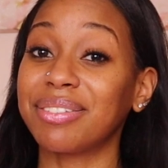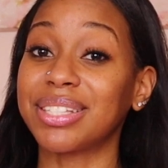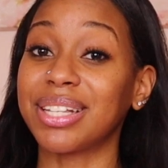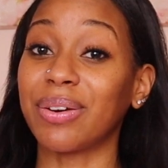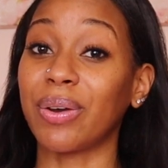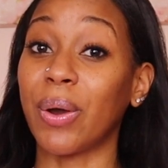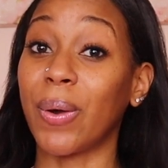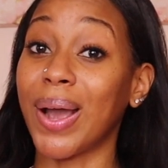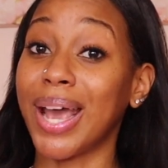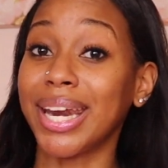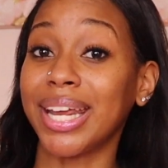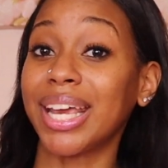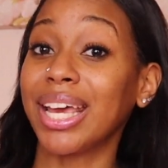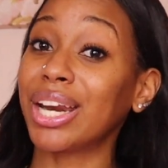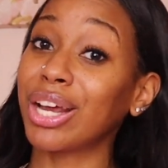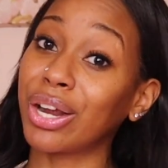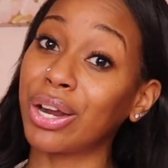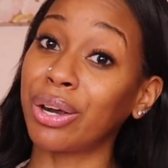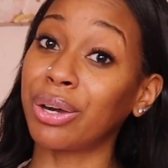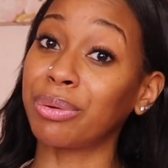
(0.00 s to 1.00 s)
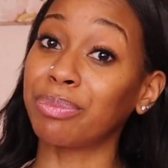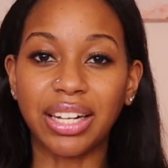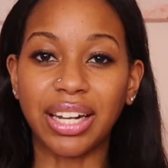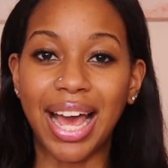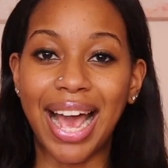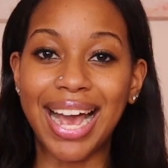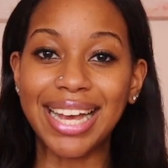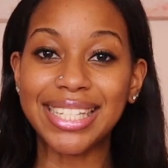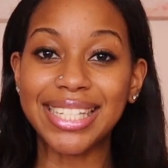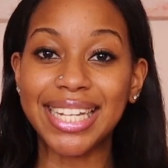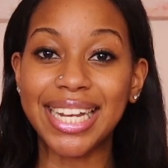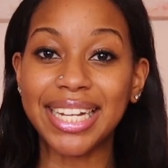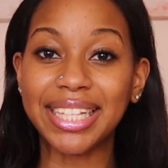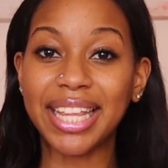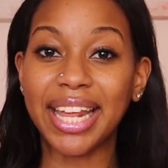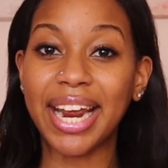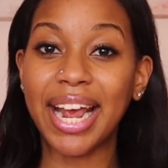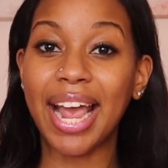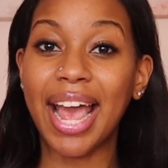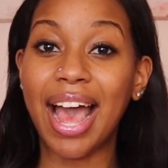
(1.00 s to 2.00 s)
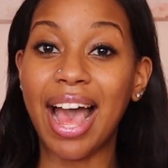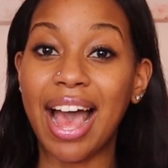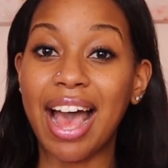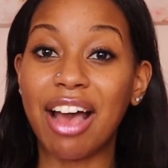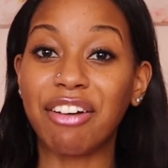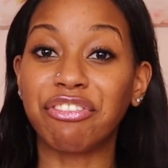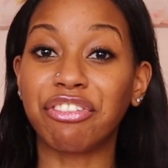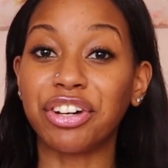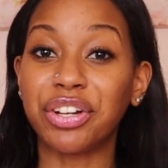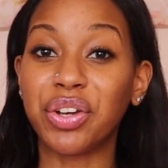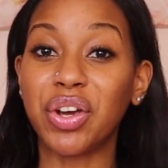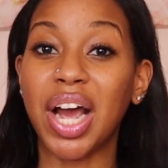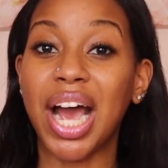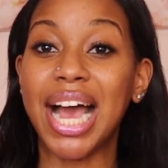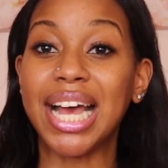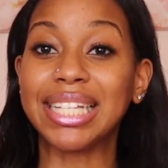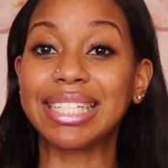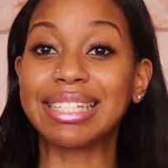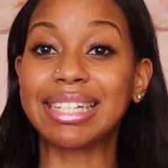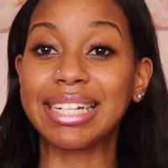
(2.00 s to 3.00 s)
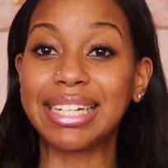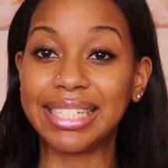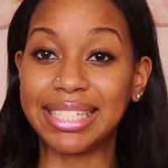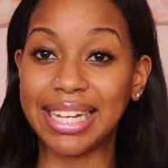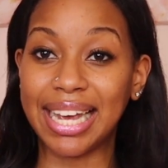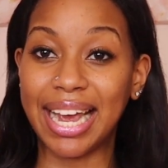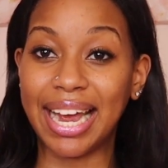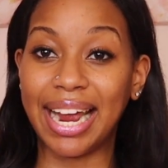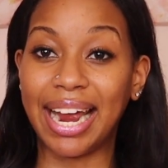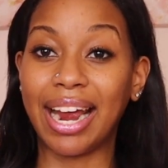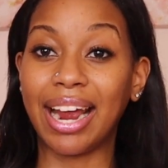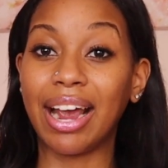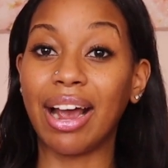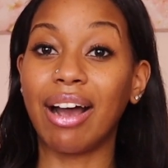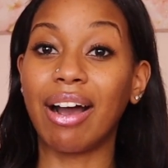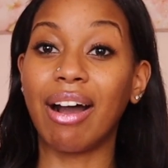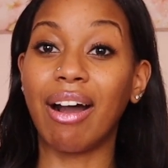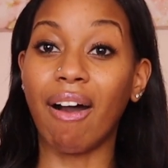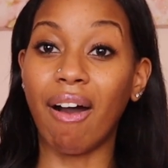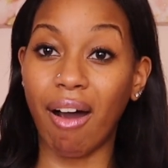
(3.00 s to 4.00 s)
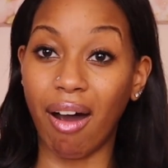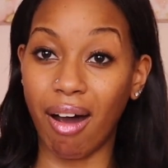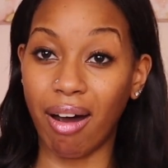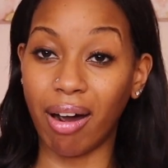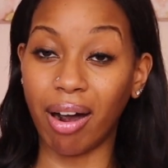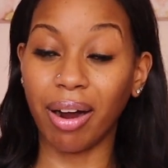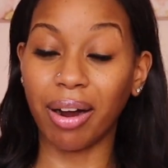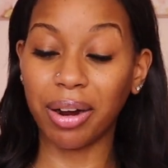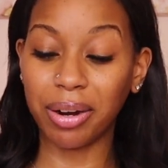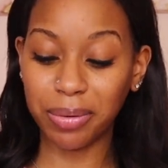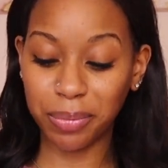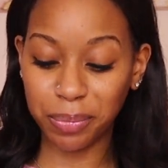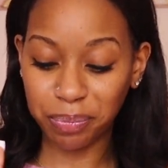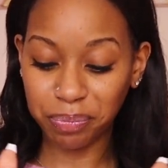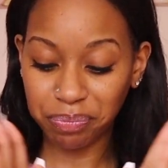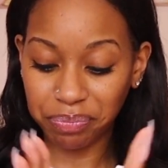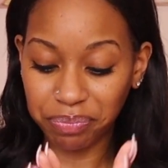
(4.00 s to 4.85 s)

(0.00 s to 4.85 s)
So go ahead and get it, girl. The last thing that I have for you guys today are